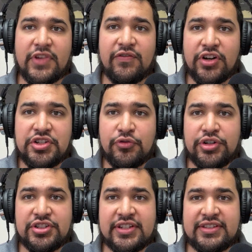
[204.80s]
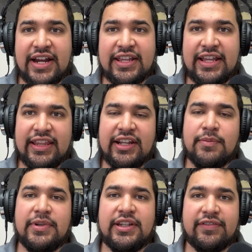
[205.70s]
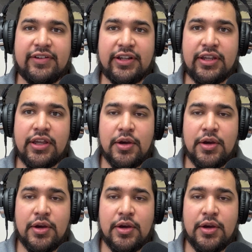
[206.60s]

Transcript: Virgin Voyages does dining a little bit differently.